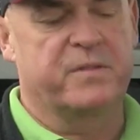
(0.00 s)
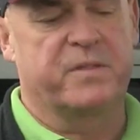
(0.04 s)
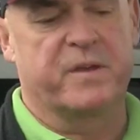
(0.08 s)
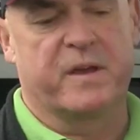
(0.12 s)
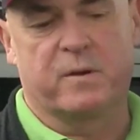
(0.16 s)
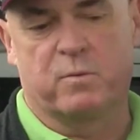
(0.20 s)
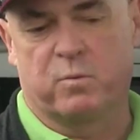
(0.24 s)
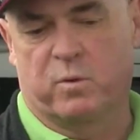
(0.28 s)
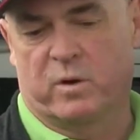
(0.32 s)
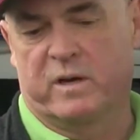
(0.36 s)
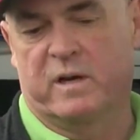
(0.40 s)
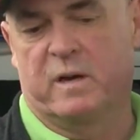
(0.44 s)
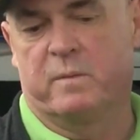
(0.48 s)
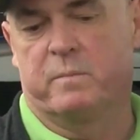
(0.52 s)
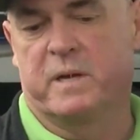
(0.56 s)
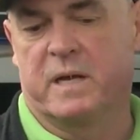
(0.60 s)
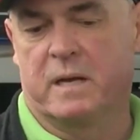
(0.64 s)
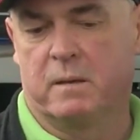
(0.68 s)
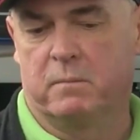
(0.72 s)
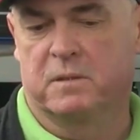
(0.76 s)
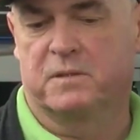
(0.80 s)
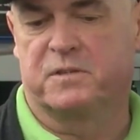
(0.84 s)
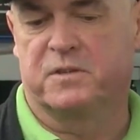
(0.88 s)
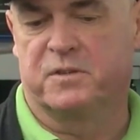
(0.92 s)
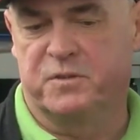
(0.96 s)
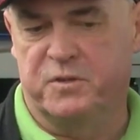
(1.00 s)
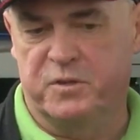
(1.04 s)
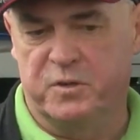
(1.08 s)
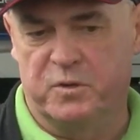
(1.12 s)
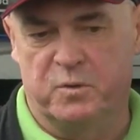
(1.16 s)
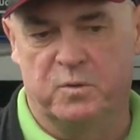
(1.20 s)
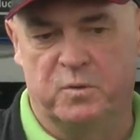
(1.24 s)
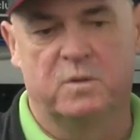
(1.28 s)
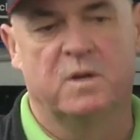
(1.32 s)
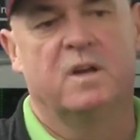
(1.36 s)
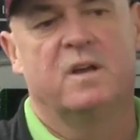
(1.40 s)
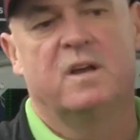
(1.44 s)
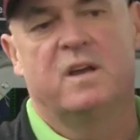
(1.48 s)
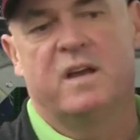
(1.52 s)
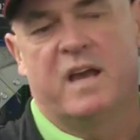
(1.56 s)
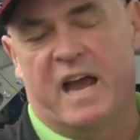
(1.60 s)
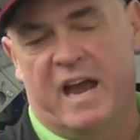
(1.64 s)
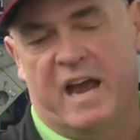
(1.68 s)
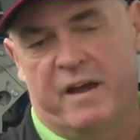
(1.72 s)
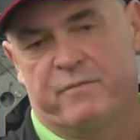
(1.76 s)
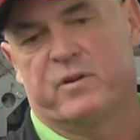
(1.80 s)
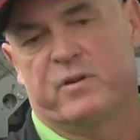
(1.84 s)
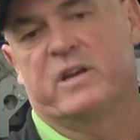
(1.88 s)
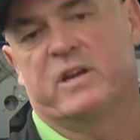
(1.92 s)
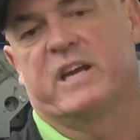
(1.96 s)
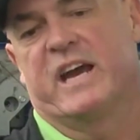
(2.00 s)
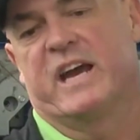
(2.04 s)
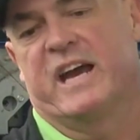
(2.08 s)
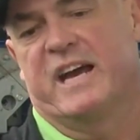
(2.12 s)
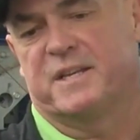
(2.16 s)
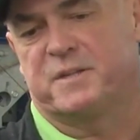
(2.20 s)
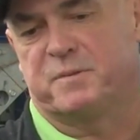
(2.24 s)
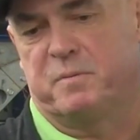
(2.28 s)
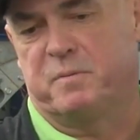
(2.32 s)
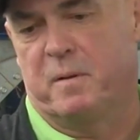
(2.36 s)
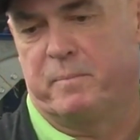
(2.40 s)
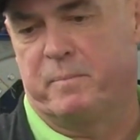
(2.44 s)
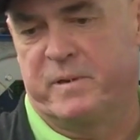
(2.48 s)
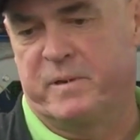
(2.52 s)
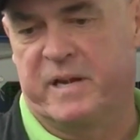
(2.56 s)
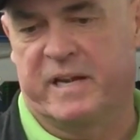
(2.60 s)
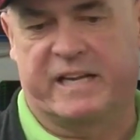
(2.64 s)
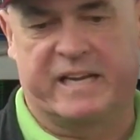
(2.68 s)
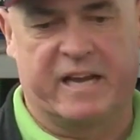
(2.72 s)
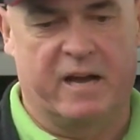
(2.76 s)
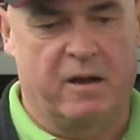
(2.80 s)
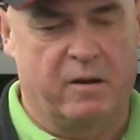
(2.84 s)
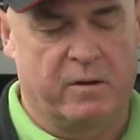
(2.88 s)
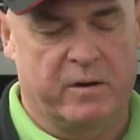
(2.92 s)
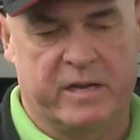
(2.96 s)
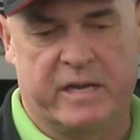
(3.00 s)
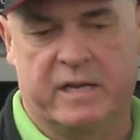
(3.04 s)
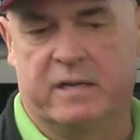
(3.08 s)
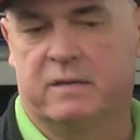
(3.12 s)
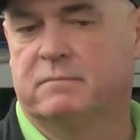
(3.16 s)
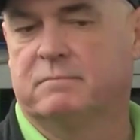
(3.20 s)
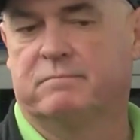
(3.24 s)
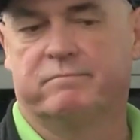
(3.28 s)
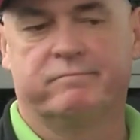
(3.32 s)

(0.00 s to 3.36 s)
We think we're going to be able to do every gas pump in the county